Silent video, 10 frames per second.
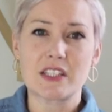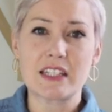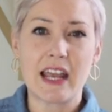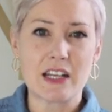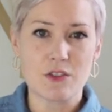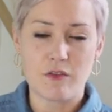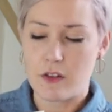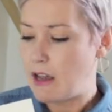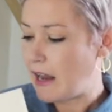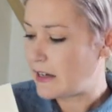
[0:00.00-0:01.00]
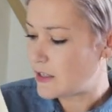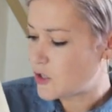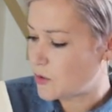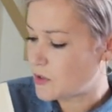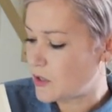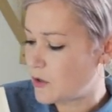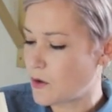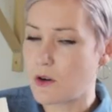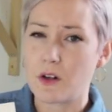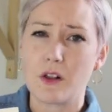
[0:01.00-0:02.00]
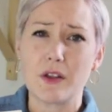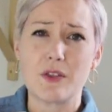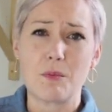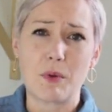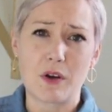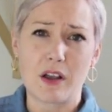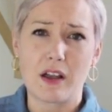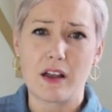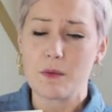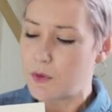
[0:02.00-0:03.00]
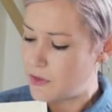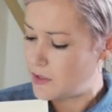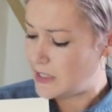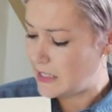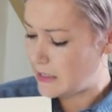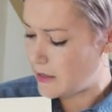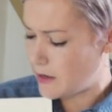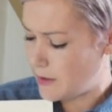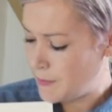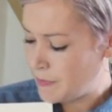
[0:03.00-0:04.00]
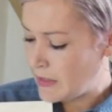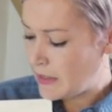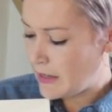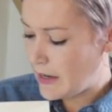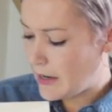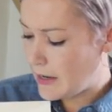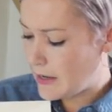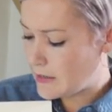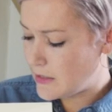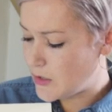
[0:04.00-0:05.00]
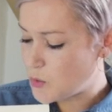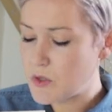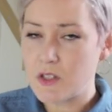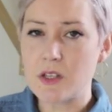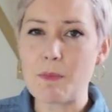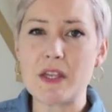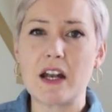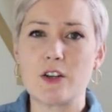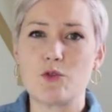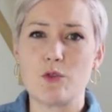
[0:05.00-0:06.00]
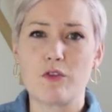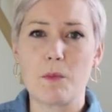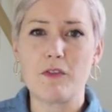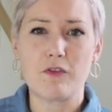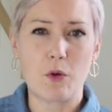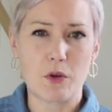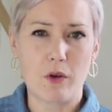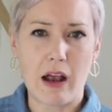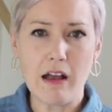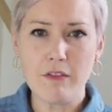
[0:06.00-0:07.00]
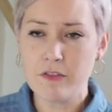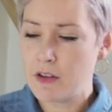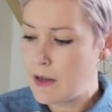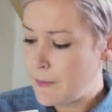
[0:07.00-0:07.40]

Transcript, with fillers: sketch for that, and it shows the girl in the burqa with the tear. And this was something I drew from a photograph.